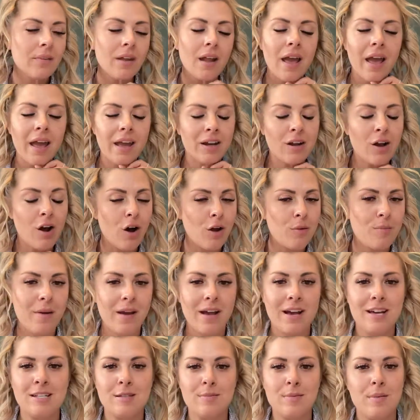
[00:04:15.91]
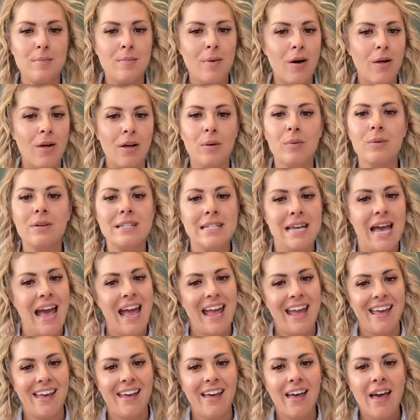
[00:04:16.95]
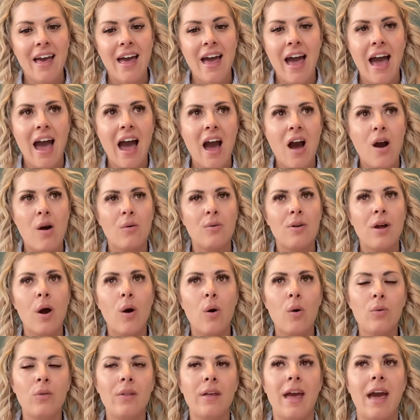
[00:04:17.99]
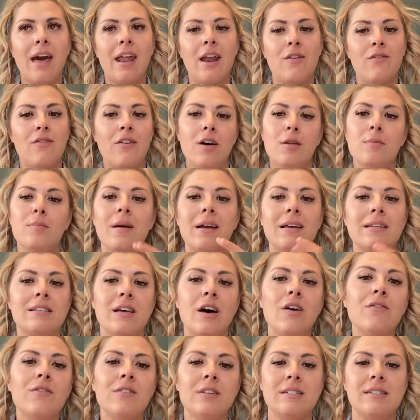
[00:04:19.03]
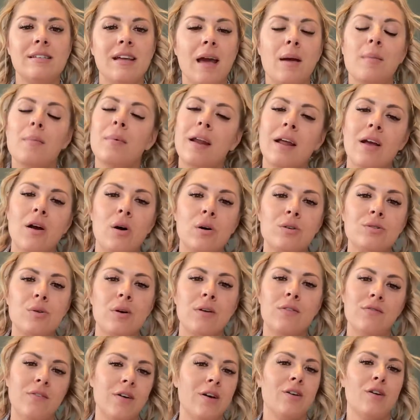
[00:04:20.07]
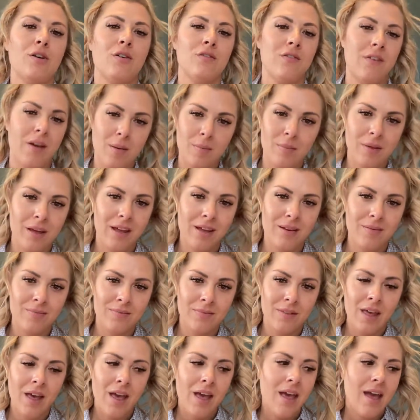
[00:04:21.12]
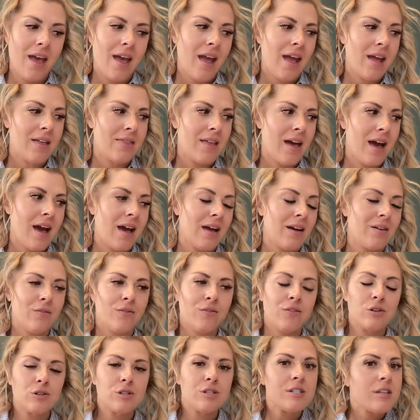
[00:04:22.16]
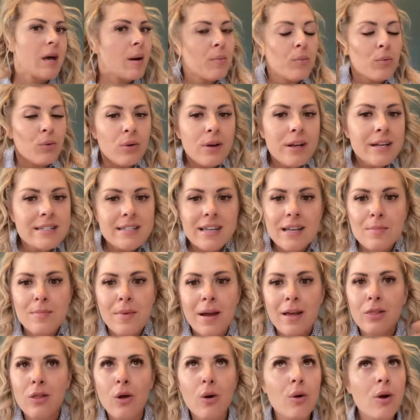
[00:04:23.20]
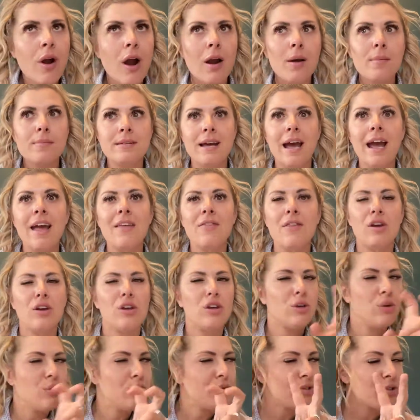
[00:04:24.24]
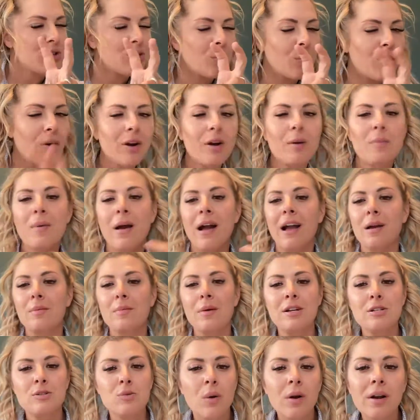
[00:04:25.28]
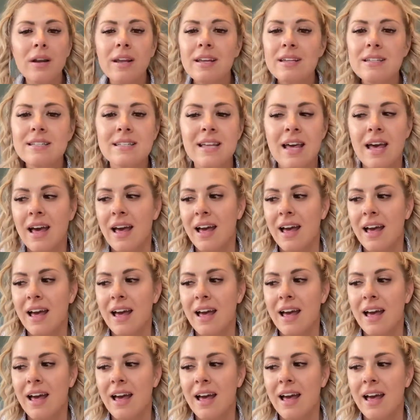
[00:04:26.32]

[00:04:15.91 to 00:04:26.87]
I had called my husband bawling one day how not only had I failed myself this time, but I also had failed our family. And that for some reason, my low carb diet that used to work back in my 20s